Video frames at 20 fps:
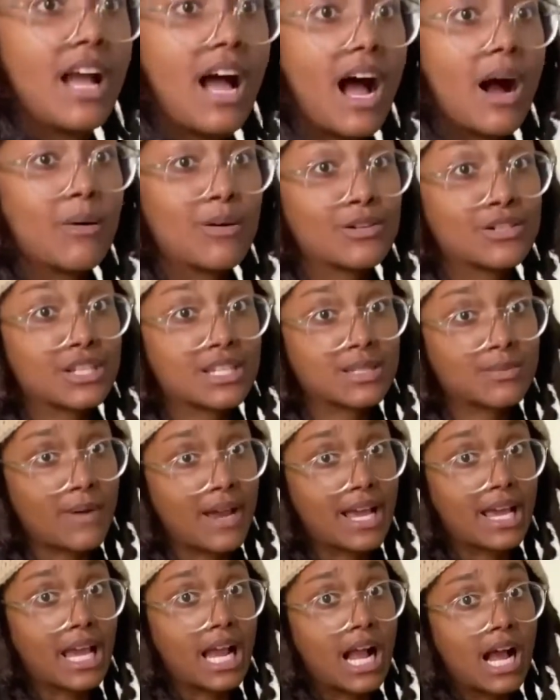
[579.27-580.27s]
was just
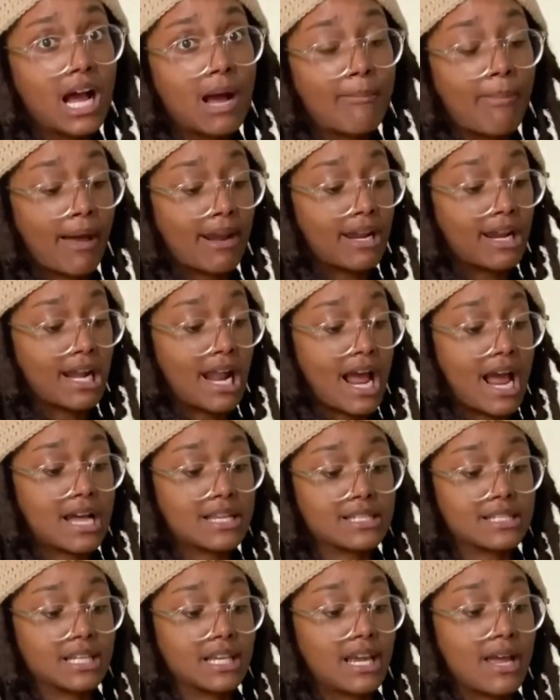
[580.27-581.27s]
waking up. I didn't ask
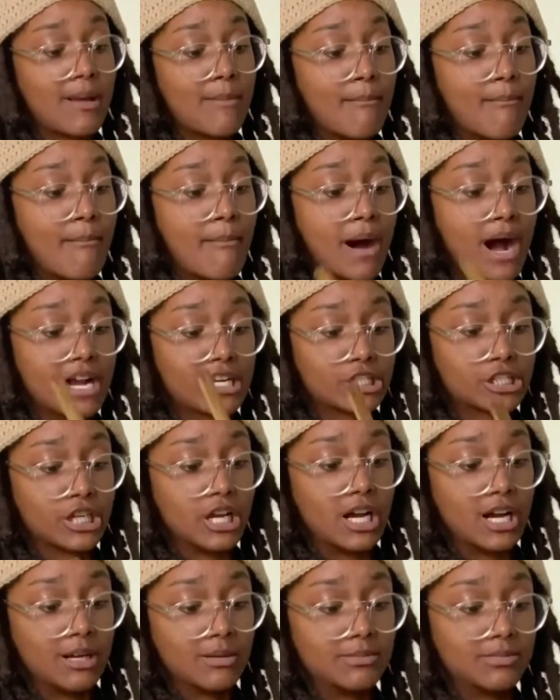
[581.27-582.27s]
to get
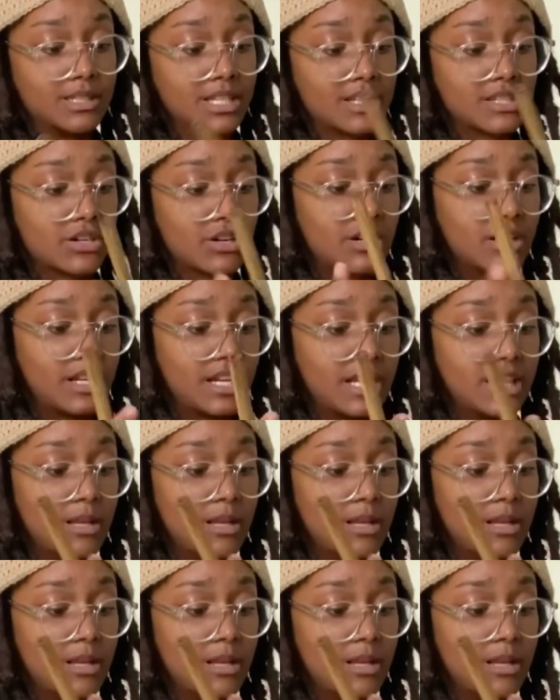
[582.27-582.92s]
masha this early in the